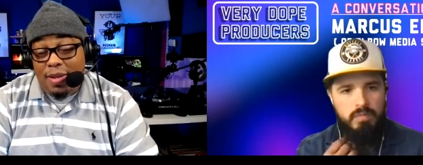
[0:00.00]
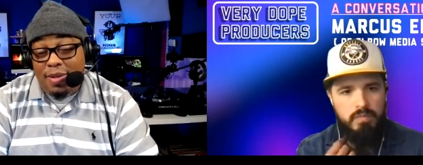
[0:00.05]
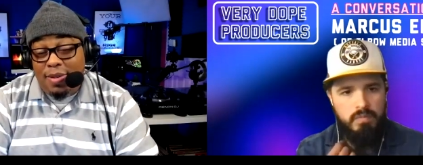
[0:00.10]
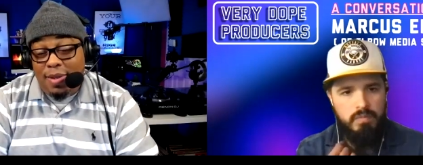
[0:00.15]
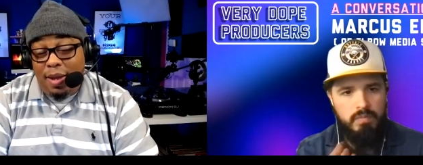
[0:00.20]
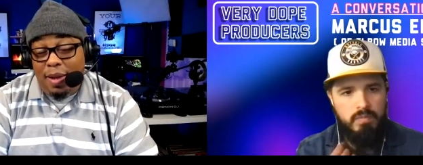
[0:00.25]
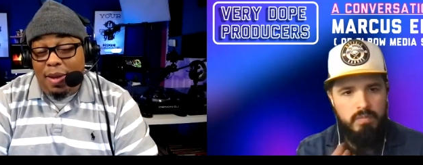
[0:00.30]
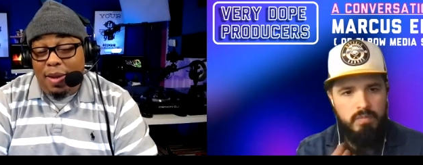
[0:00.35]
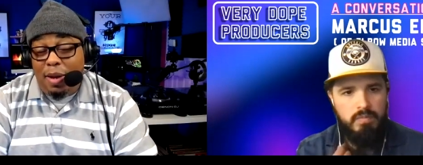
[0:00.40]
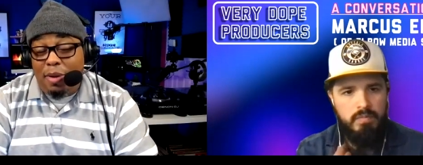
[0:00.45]

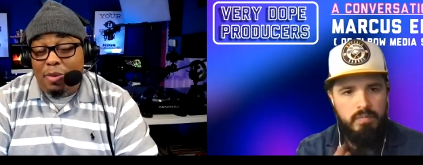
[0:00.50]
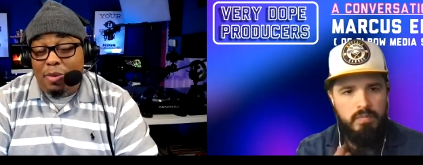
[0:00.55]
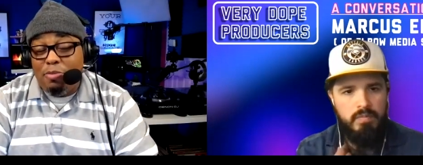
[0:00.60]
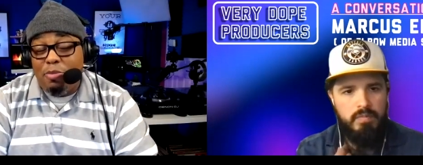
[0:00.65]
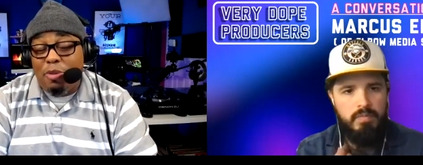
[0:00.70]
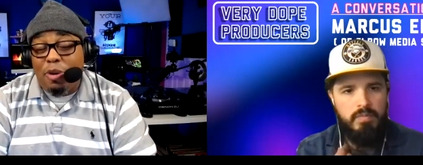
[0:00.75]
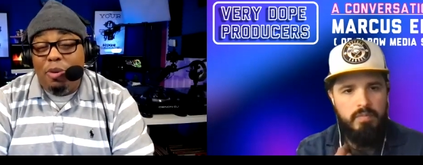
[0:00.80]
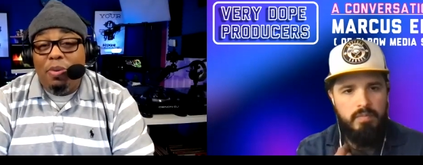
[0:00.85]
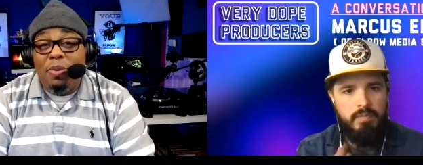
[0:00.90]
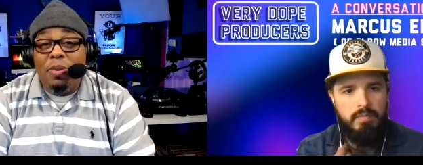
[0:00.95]
Speaker 1: day. I was
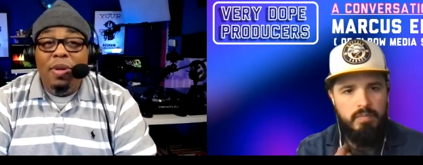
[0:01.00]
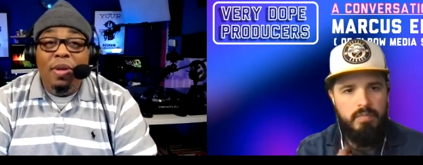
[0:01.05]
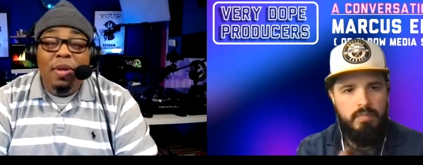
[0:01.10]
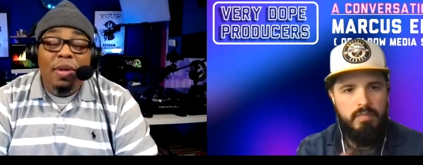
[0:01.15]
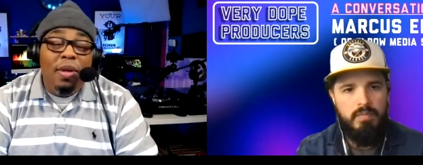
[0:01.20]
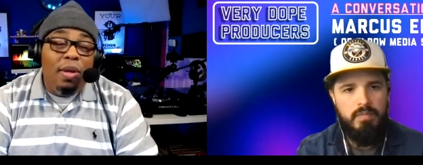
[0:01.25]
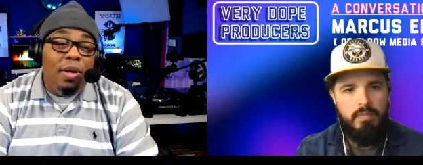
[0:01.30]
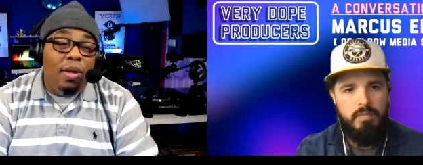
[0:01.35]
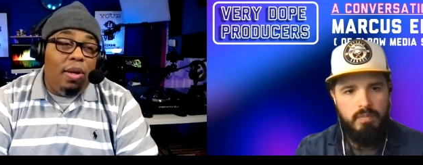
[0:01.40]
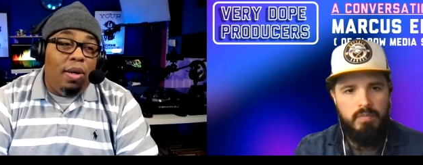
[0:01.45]
broke.
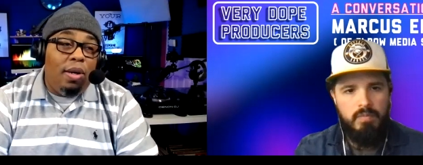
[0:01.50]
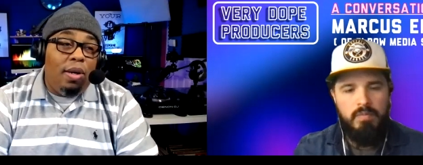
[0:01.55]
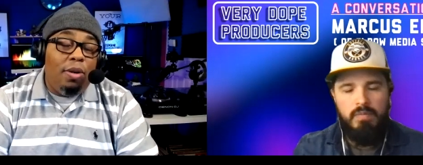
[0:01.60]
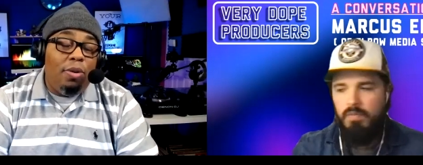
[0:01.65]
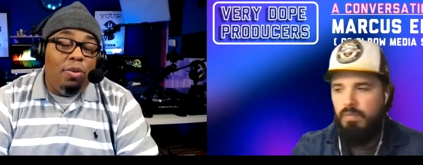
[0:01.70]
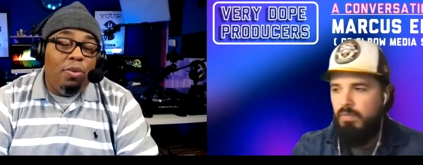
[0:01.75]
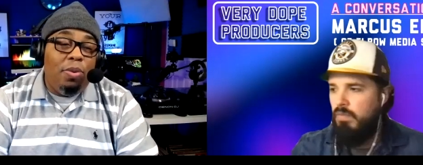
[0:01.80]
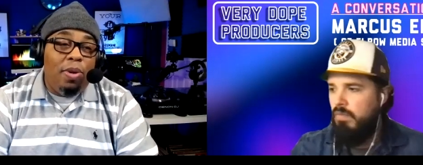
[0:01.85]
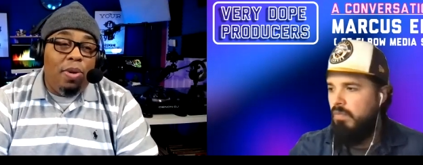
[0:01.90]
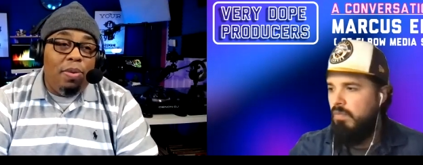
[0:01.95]
Uh,
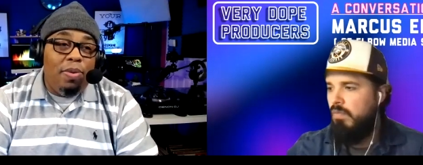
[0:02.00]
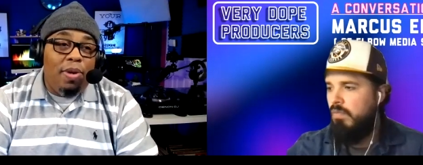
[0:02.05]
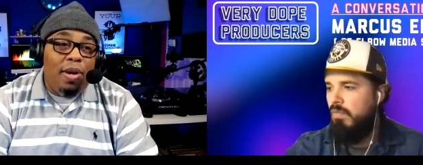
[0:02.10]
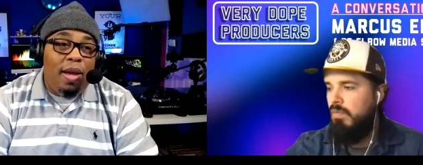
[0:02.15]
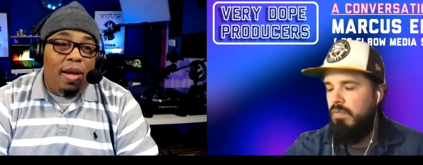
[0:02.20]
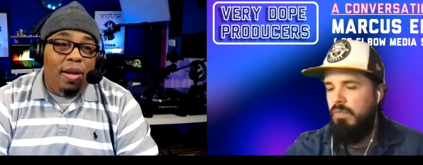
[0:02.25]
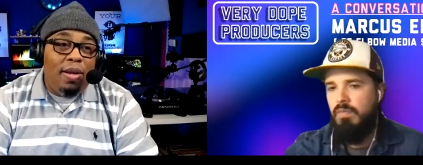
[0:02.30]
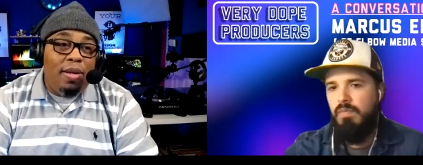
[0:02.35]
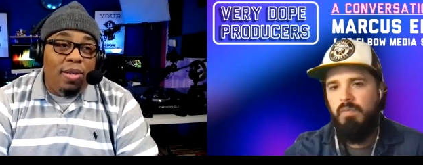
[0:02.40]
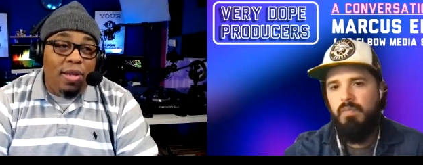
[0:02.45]
what what
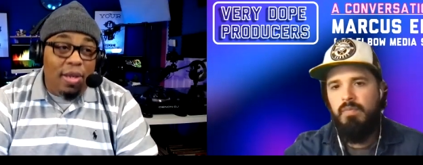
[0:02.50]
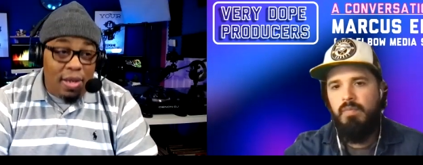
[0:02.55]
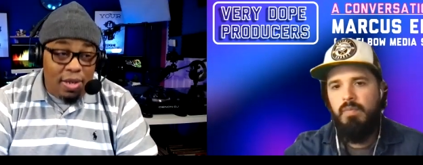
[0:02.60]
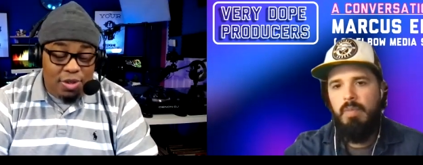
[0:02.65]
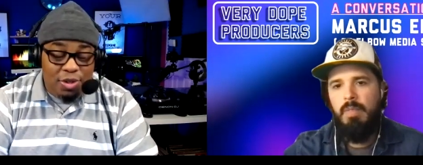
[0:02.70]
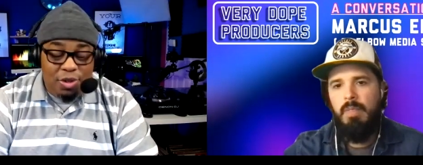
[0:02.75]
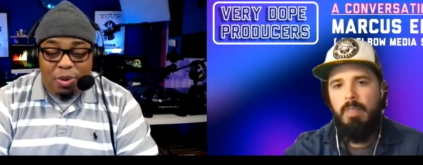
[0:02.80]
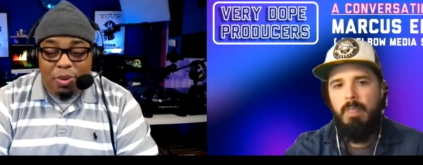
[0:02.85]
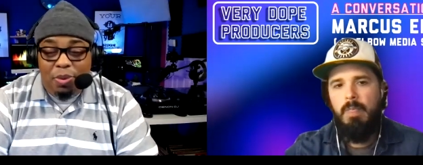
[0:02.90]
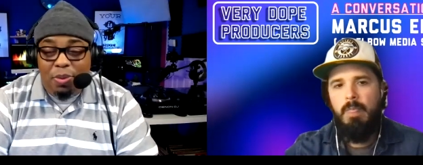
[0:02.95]
I did
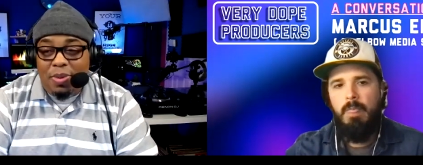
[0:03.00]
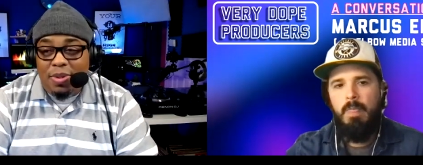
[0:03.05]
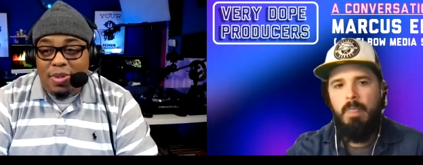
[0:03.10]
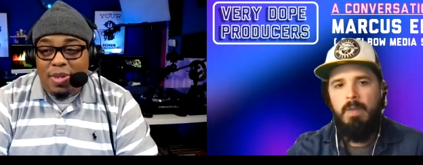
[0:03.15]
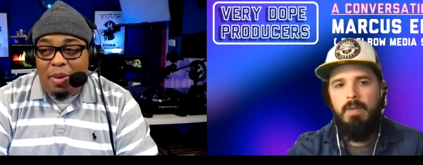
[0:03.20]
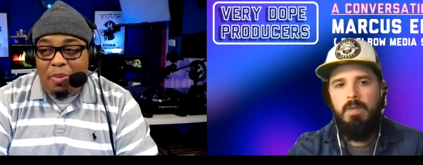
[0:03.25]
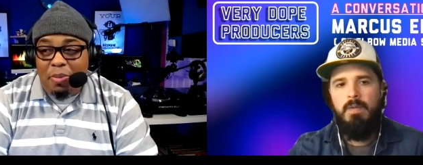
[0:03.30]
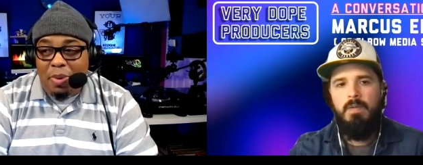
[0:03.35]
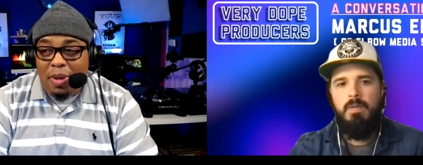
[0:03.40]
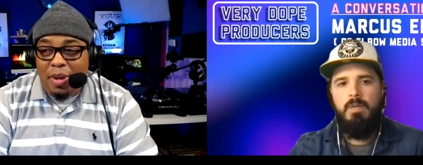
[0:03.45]
do was
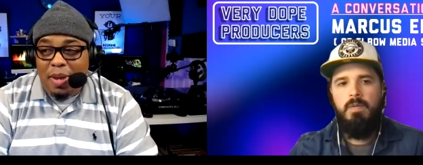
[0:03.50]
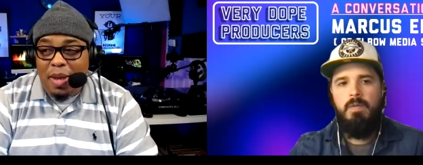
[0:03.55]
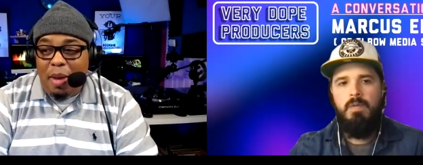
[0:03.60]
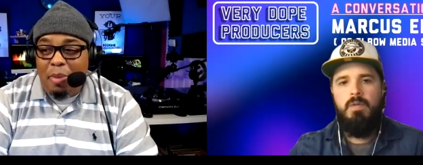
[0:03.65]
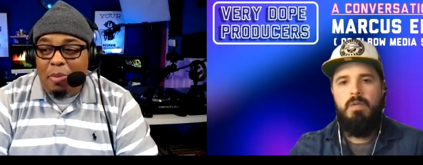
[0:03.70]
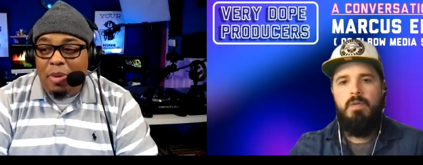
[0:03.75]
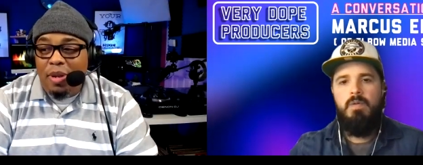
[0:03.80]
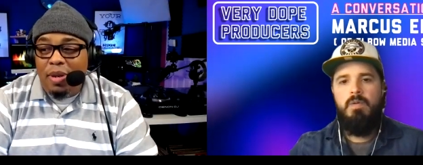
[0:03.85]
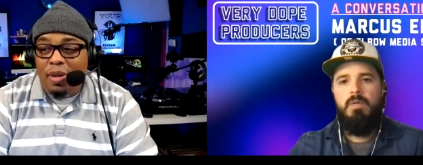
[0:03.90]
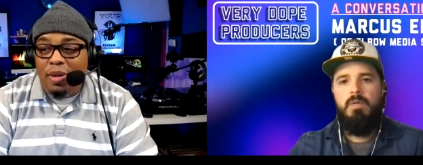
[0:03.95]
I went
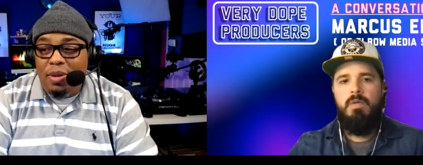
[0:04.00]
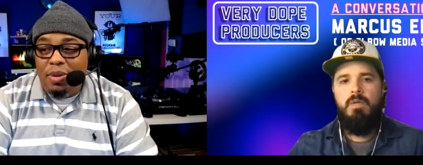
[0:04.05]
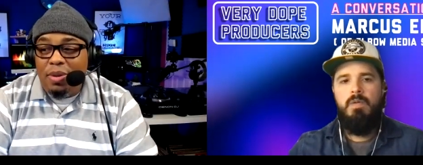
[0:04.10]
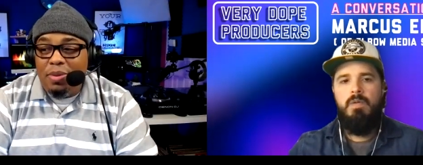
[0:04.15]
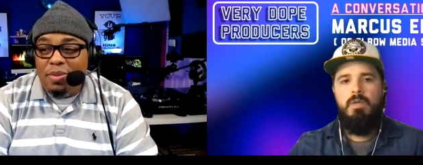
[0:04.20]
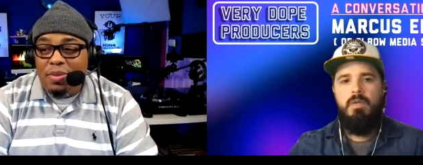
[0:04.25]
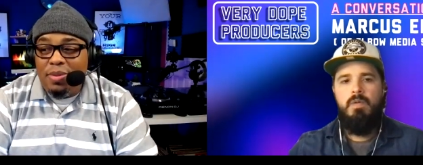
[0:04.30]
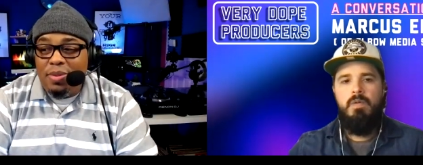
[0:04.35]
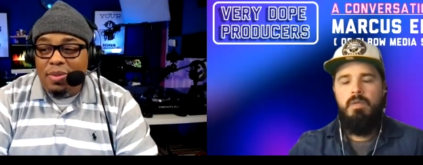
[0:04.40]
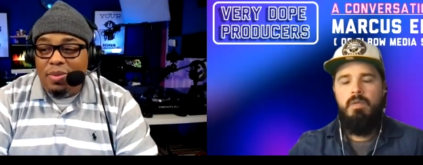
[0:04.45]
got me a
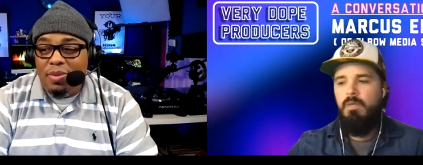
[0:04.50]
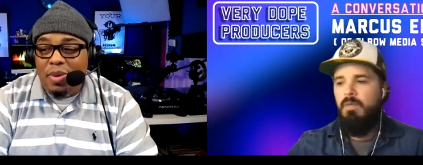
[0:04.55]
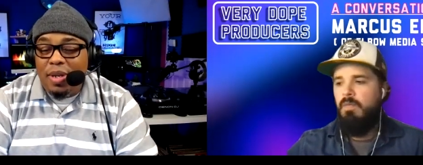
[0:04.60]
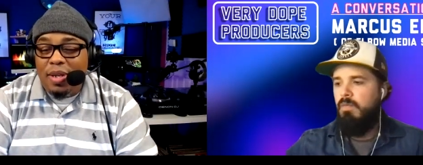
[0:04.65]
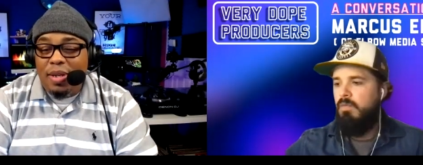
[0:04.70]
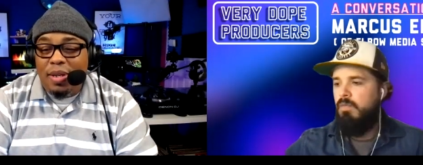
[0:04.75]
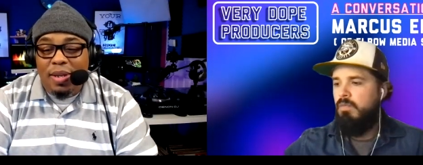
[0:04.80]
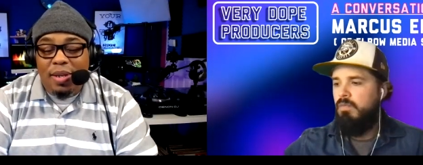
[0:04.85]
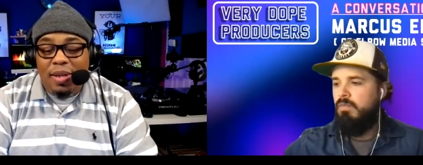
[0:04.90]
little Rinkadink